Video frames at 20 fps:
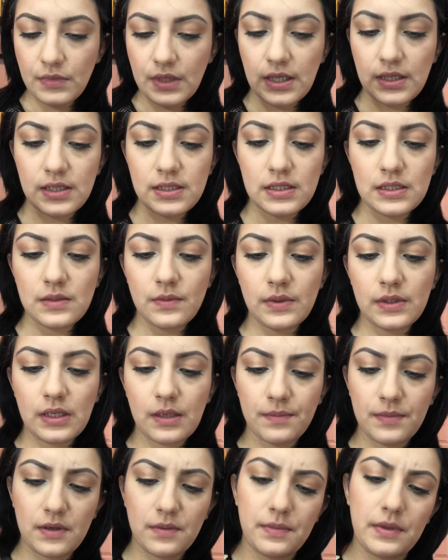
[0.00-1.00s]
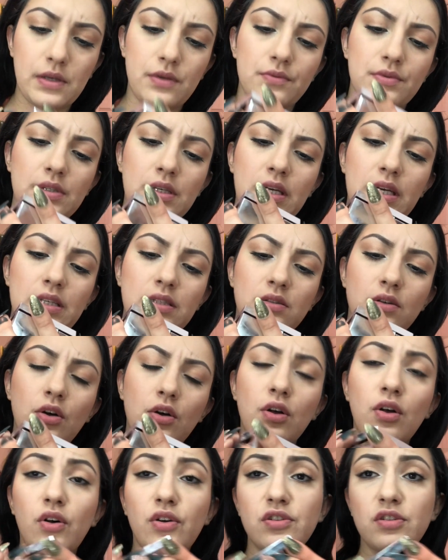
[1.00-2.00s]
and this is the one that I'm gonna be using. It's
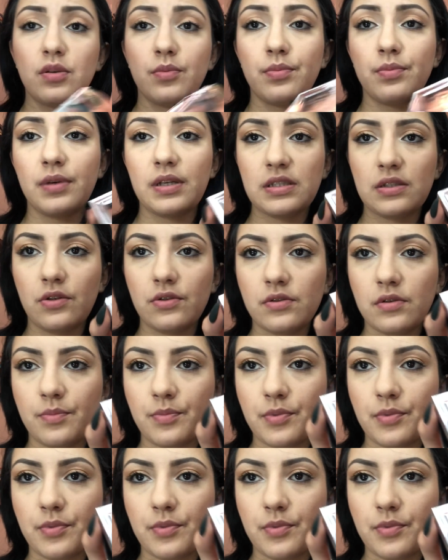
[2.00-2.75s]
also